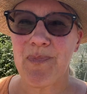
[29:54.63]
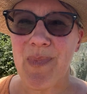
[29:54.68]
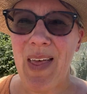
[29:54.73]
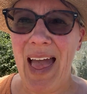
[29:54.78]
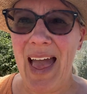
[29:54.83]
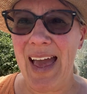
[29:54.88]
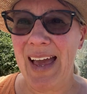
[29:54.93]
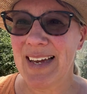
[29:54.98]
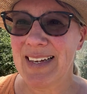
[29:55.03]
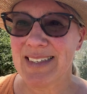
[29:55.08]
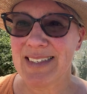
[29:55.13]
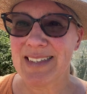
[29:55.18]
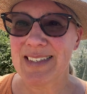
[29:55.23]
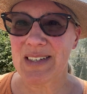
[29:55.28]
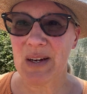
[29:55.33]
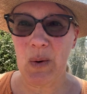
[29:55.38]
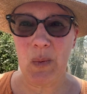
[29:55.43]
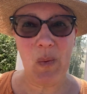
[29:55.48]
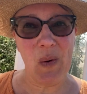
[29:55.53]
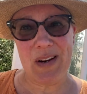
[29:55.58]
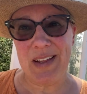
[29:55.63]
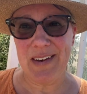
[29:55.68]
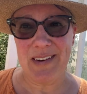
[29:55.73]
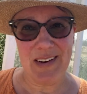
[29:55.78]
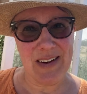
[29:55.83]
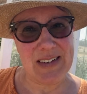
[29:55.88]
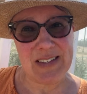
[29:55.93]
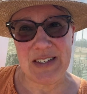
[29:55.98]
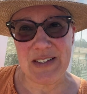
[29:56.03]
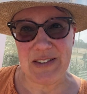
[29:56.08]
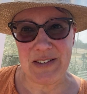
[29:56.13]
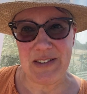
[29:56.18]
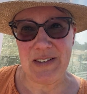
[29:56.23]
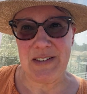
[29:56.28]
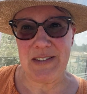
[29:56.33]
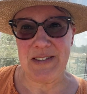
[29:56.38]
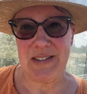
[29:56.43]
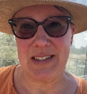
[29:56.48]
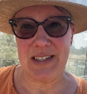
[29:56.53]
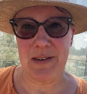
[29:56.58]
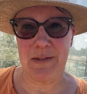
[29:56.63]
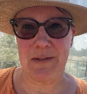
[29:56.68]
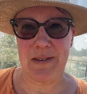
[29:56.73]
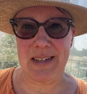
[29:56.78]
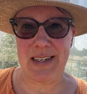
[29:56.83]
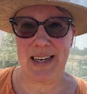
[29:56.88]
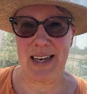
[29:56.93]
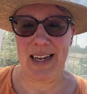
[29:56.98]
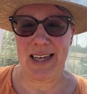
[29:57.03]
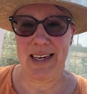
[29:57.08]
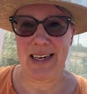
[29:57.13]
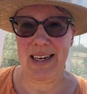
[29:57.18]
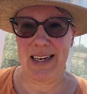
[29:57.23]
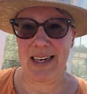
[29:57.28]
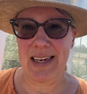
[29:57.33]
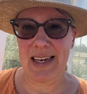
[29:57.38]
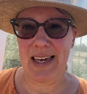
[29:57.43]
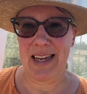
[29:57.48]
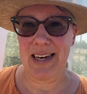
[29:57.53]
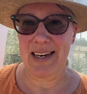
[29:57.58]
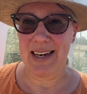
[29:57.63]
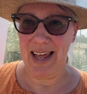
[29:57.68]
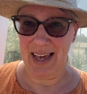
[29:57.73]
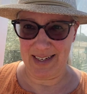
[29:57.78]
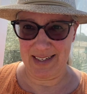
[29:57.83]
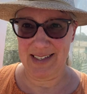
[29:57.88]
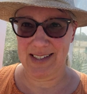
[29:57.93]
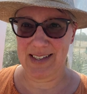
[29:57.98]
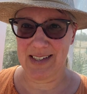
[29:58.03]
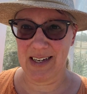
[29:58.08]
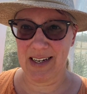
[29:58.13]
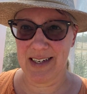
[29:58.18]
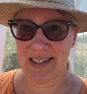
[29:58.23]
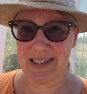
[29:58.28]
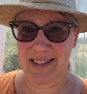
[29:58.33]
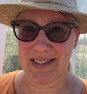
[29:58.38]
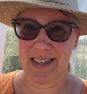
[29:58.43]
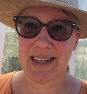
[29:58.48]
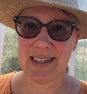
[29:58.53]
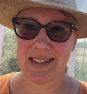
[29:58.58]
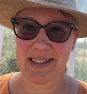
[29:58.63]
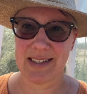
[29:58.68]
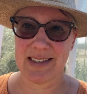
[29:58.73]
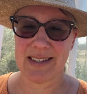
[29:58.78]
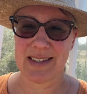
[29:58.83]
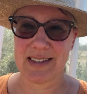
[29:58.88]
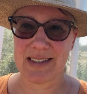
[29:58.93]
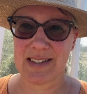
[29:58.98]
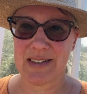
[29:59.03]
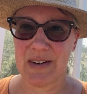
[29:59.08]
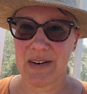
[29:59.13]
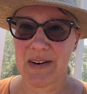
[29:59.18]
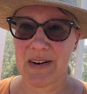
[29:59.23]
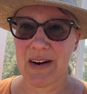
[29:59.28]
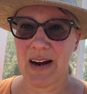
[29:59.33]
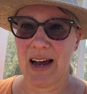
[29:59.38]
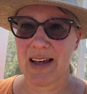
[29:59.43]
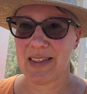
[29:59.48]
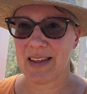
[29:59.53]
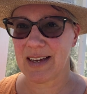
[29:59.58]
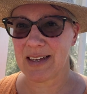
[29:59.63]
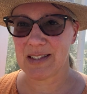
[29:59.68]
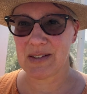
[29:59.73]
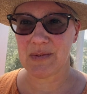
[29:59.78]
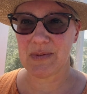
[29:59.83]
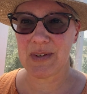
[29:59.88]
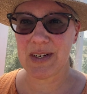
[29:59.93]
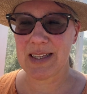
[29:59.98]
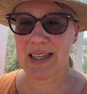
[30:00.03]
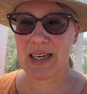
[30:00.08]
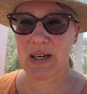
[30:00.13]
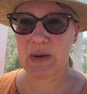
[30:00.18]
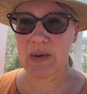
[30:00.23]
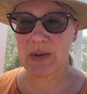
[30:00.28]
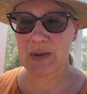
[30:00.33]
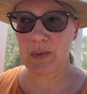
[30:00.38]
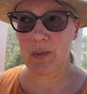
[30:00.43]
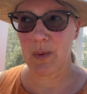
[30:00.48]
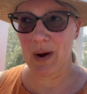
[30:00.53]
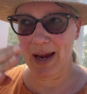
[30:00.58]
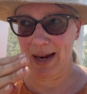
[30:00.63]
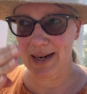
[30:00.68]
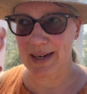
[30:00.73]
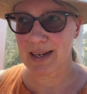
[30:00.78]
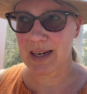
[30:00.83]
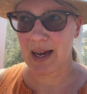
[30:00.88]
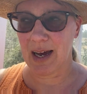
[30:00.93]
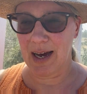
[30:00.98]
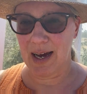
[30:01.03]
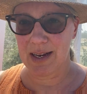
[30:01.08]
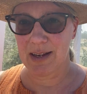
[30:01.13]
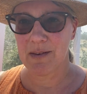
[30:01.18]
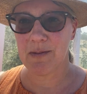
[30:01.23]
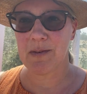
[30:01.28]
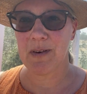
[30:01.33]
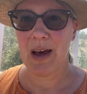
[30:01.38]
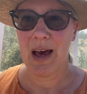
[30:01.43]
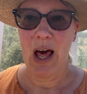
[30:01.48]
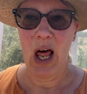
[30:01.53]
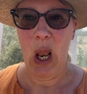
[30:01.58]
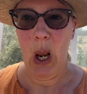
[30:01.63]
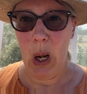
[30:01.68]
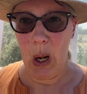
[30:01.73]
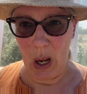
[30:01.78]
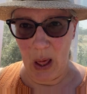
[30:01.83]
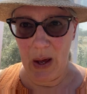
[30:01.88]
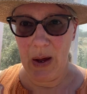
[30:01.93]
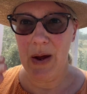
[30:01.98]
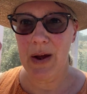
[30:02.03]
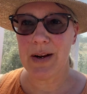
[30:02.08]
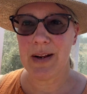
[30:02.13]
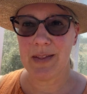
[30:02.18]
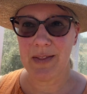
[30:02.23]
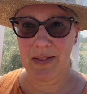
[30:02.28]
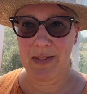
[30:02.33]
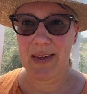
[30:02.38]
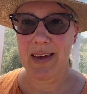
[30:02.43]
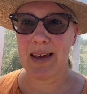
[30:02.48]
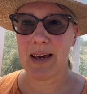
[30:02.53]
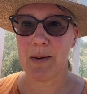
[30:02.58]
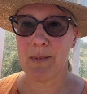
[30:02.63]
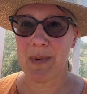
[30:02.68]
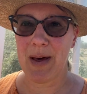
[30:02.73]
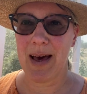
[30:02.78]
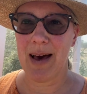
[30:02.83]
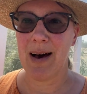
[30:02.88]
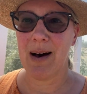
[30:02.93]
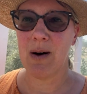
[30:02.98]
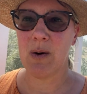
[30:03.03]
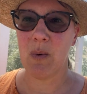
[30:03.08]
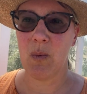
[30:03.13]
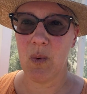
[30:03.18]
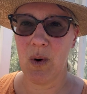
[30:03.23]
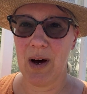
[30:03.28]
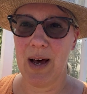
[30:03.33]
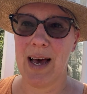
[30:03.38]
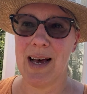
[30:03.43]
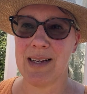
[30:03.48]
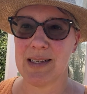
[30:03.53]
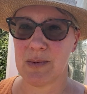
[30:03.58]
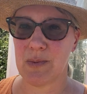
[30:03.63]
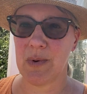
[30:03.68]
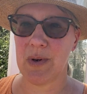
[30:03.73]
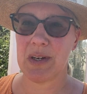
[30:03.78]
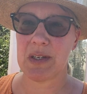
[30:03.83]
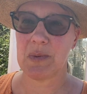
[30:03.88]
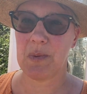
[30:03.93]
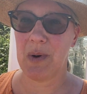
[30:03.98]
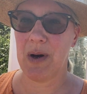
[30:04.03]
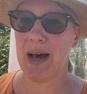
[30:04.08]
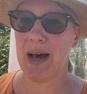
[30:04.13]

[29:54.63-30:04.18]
And what are you going to do differently next season? So I think it's really good way to kind of learn and think about what has worked, what